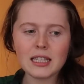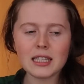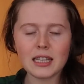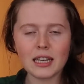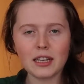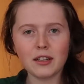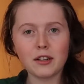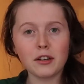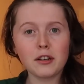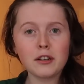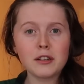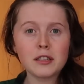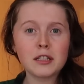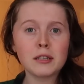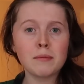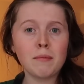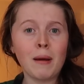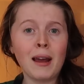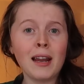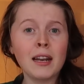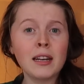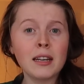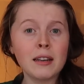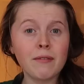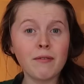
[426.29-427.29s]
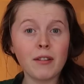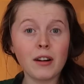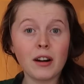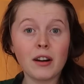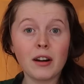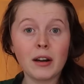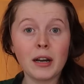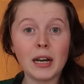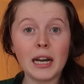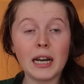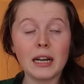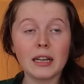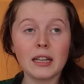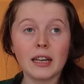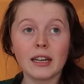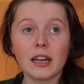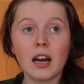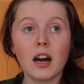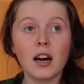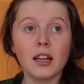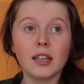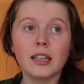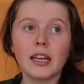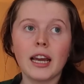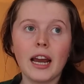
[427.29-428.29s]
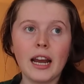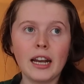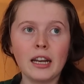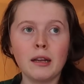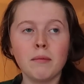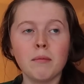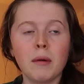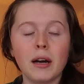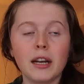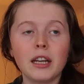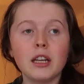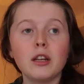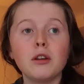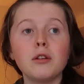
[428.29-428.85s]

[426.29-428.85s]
They don't spend hardly any money.